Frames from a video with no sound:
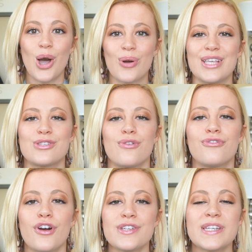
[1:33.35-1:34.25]
Okay, so
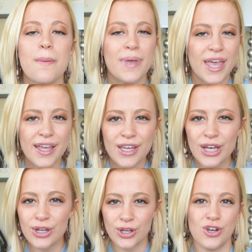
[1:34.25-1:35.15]
first, pick
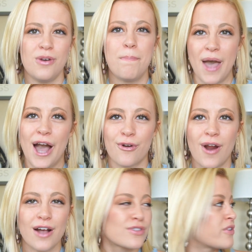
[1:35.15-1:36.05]
a good background.